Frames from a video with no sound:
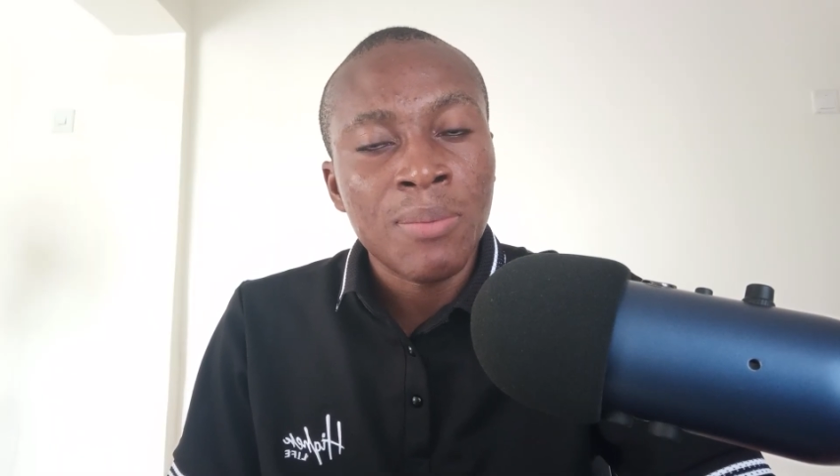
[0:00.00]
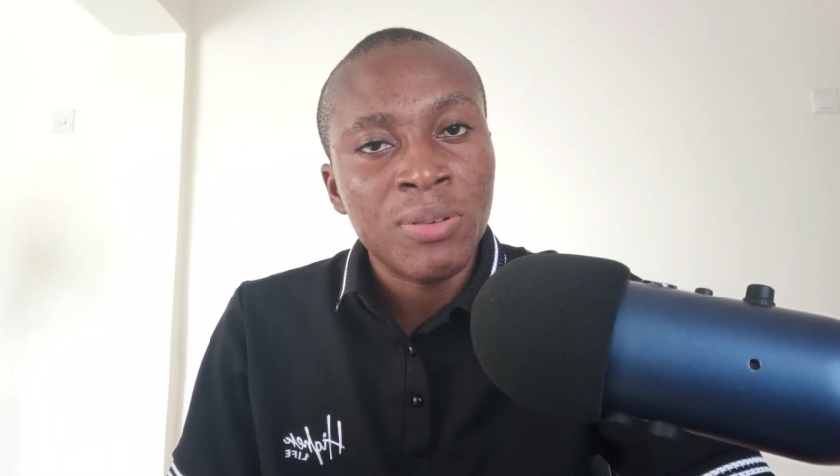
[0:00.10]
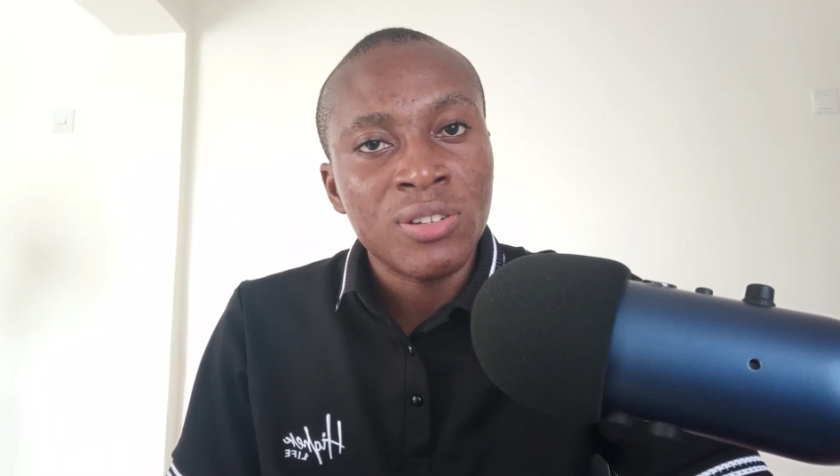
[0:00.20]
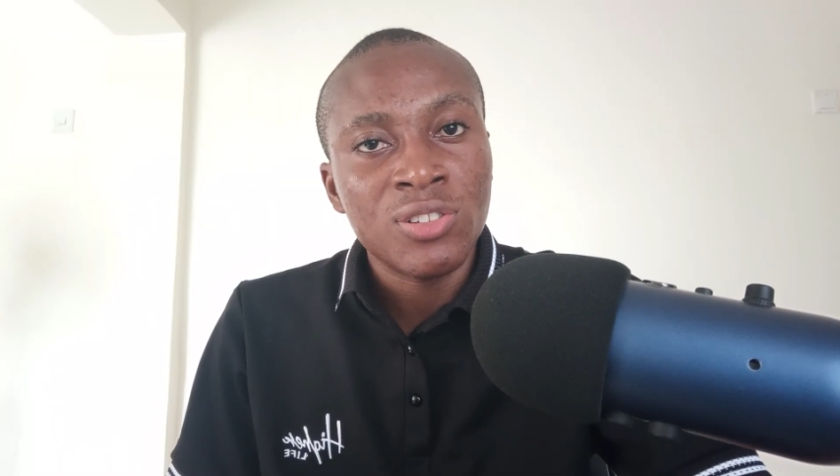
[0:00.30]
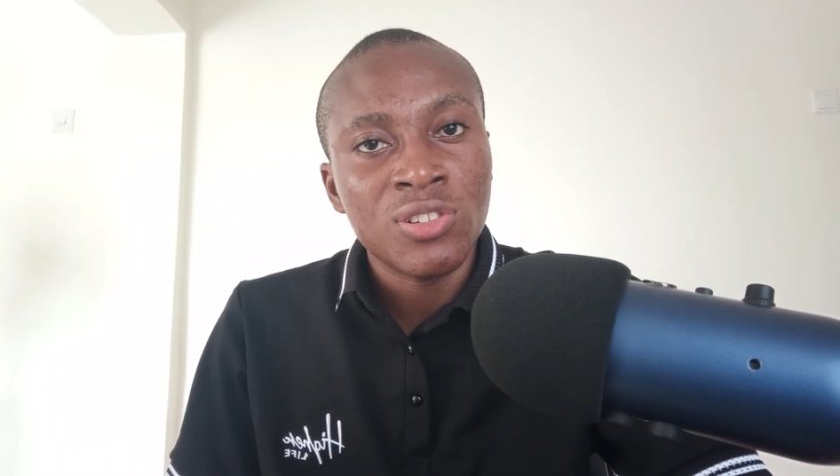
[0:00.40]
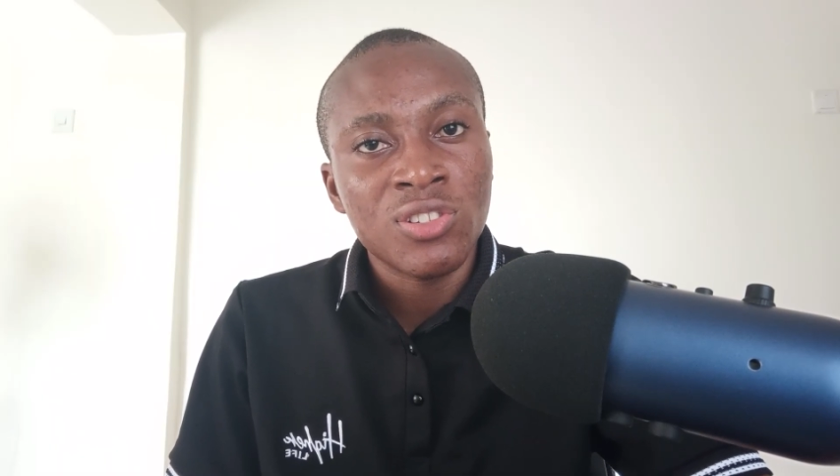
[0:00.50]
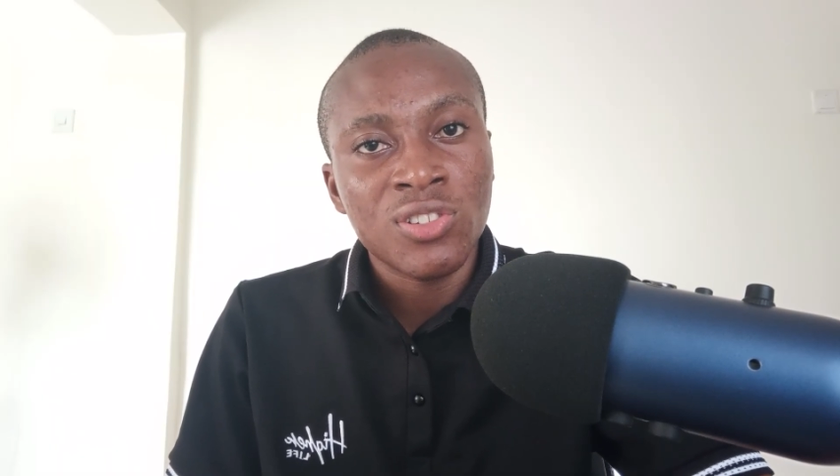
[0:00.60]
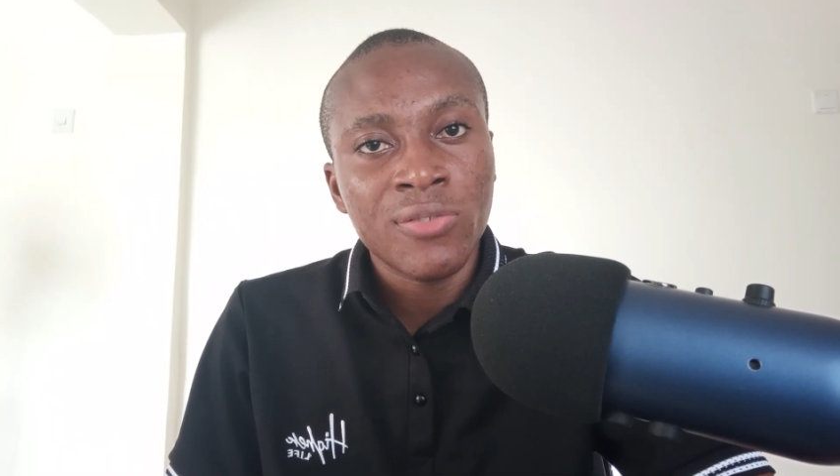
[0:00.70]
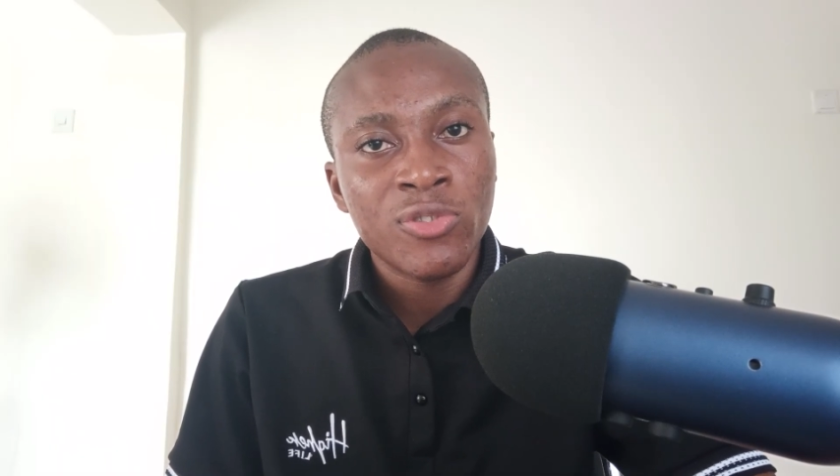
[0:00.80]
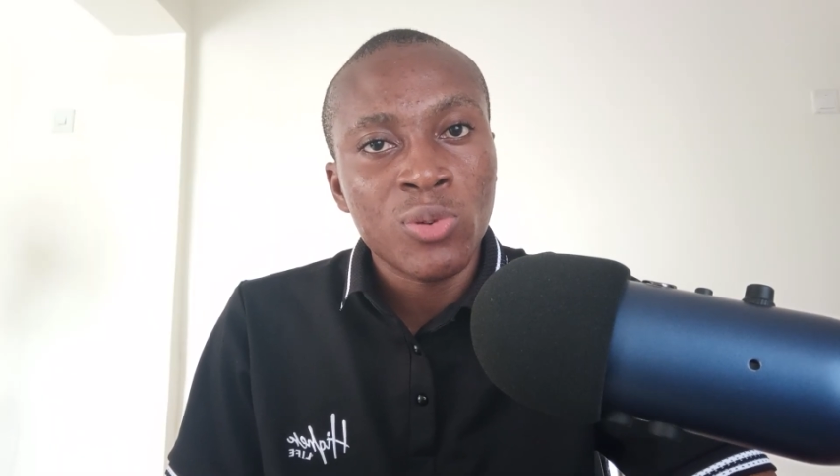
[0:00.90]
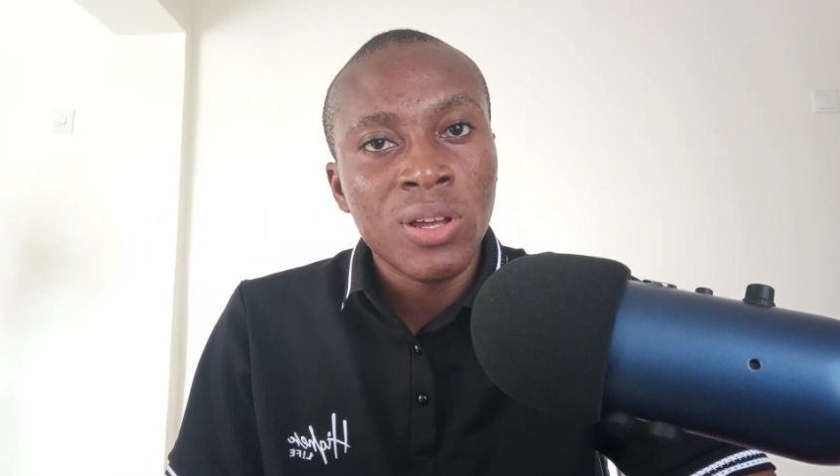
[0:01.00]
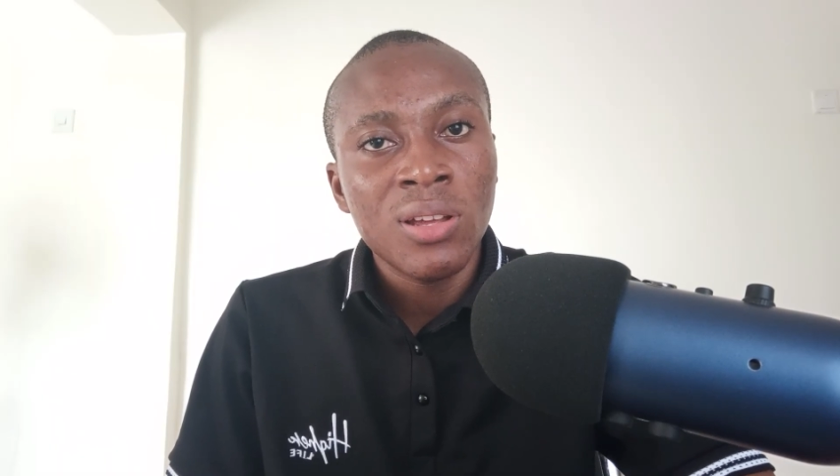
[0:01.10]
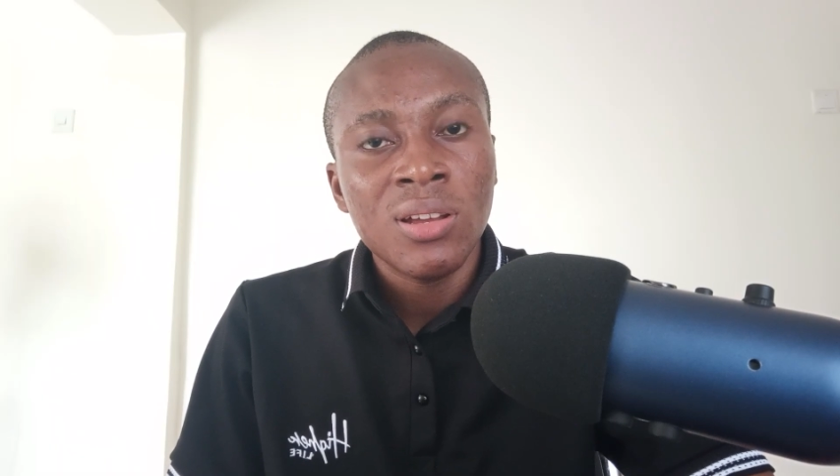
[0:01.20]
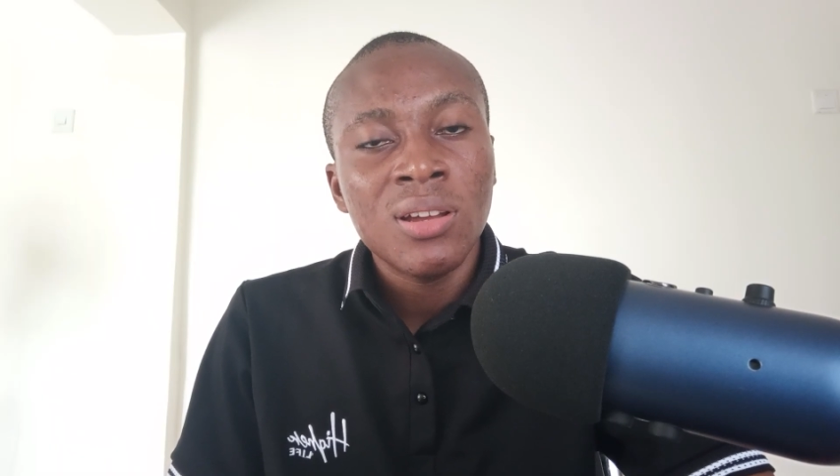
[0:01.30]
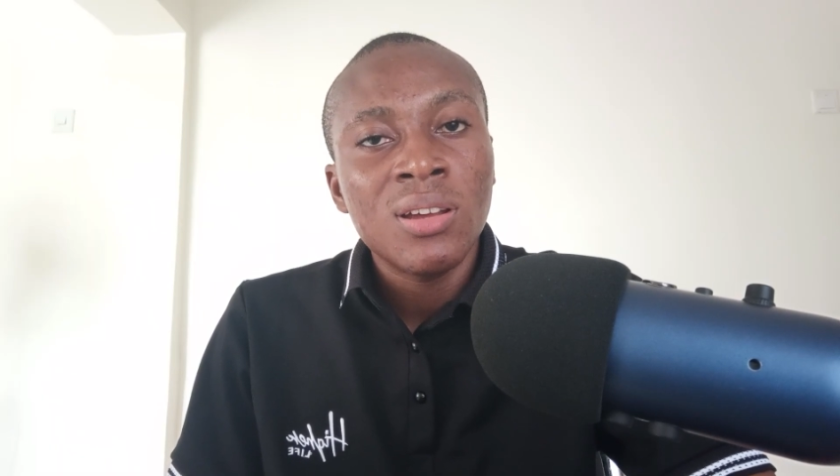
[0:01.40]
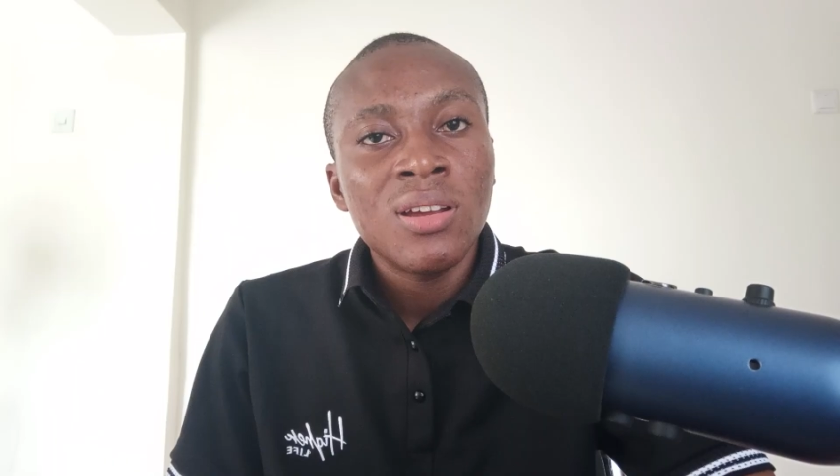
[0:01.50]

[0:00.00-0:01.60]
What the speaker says: application software